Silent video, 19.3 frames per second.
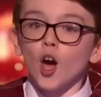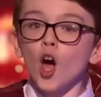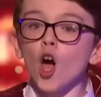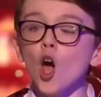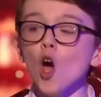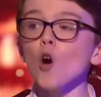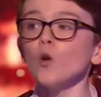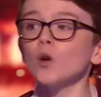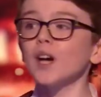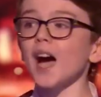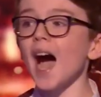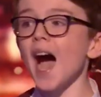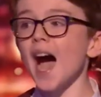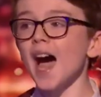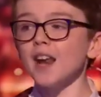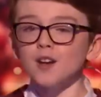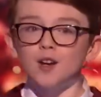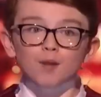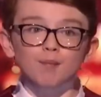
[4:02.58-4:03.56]
McCann! Who
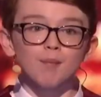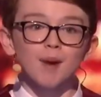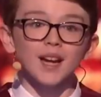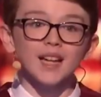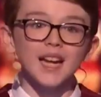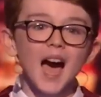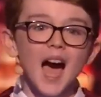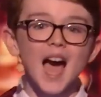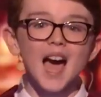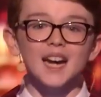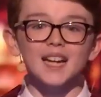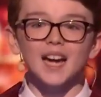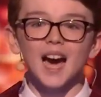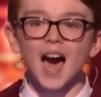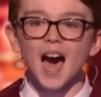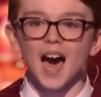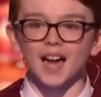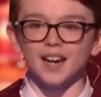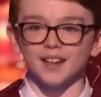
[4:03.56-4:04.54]
can? McCann
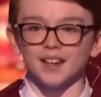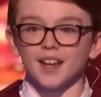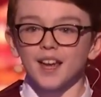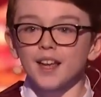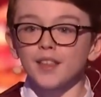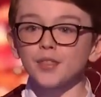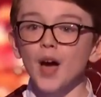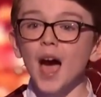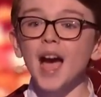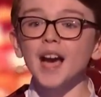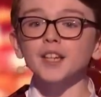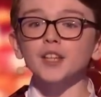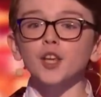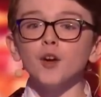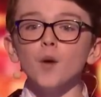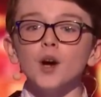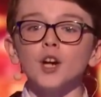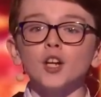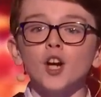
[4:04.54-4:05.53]
can! Thank you
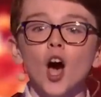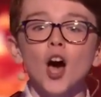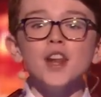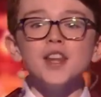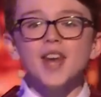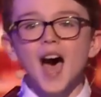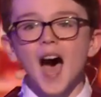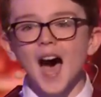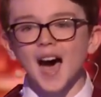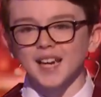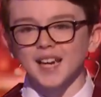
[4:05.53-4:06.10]
and good night!